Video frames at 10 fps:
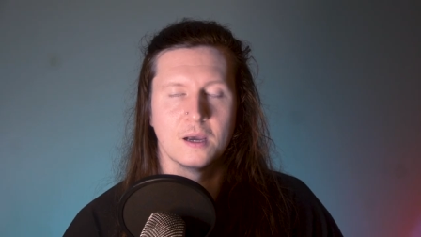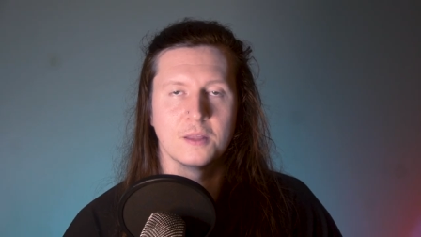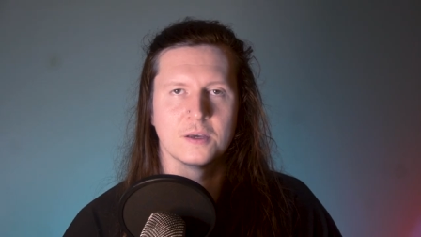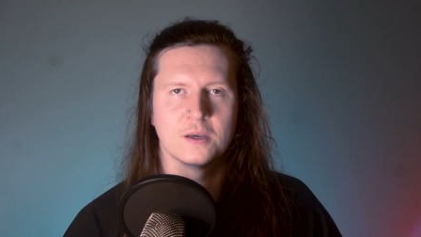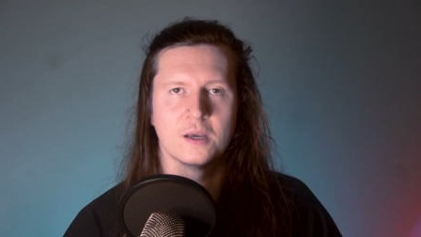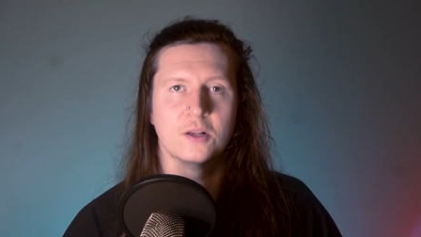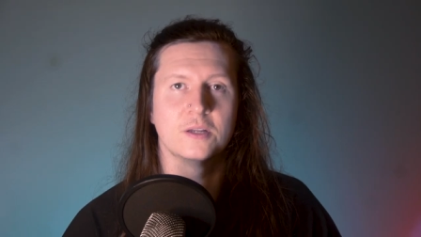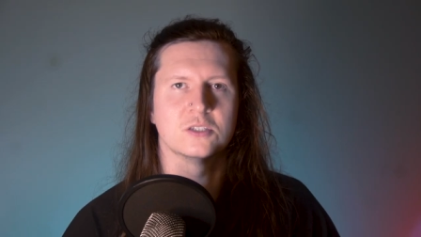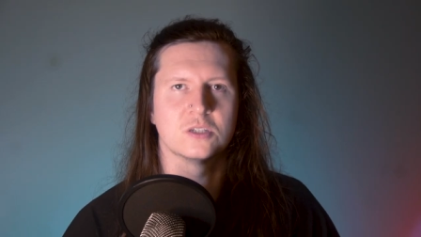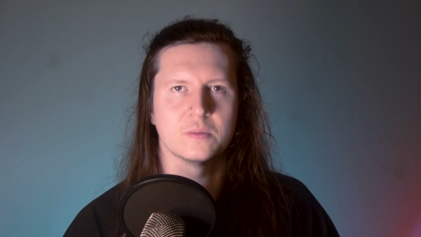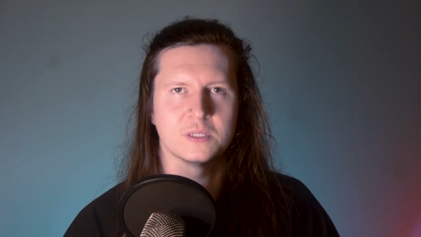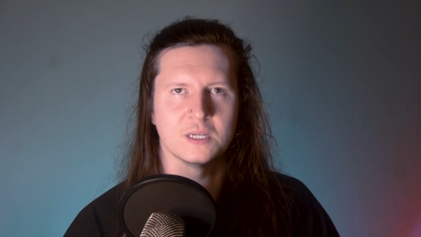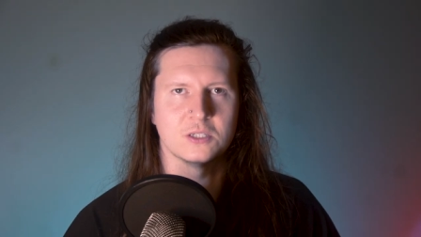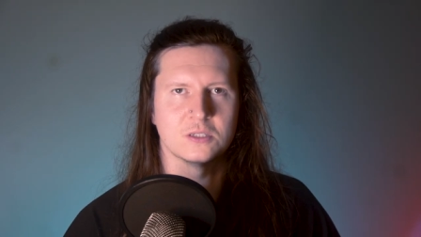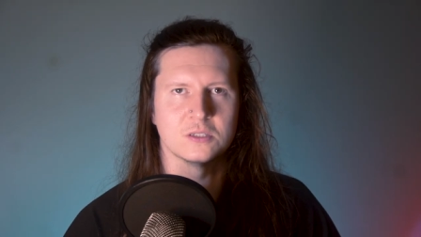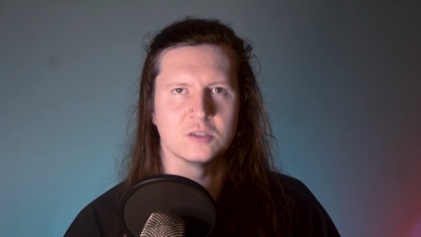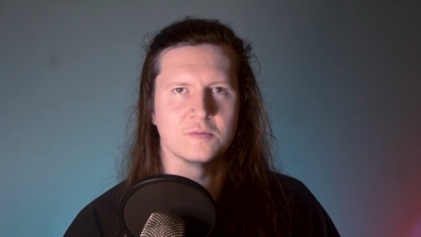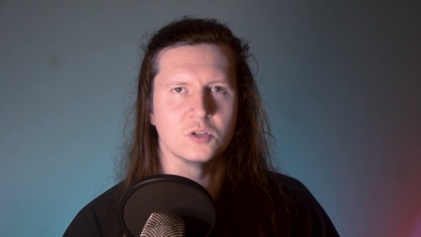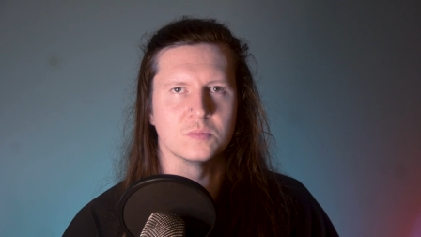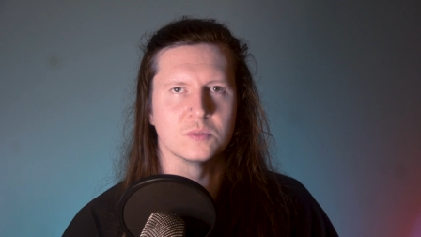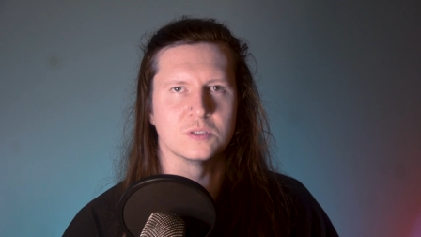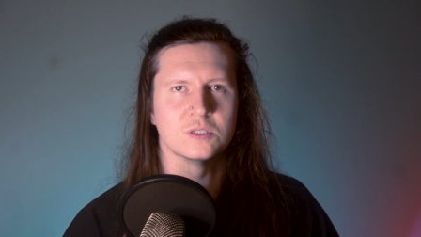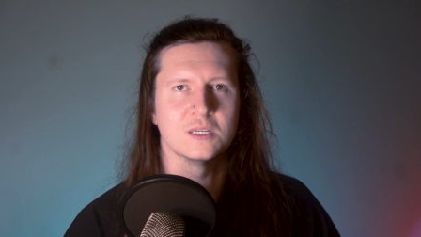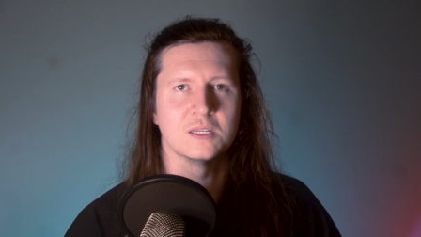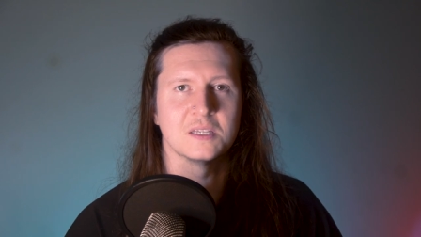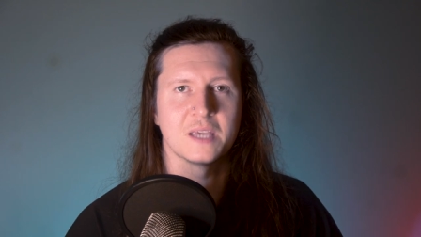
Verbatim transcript: Other early interpretations of humans in